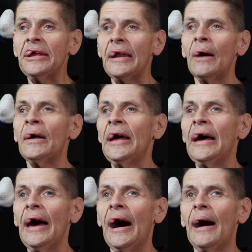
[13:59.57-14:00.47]
You know,
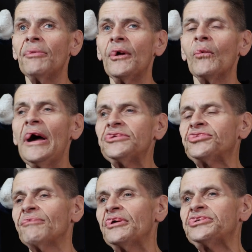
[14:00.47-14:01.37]
the
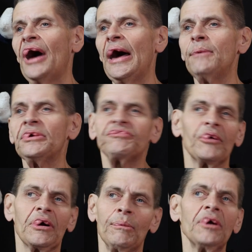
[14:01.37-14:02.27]
rest of the time is
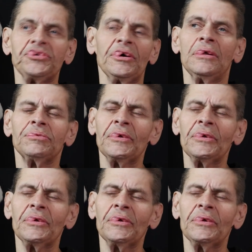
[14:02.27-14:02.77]
for commercial.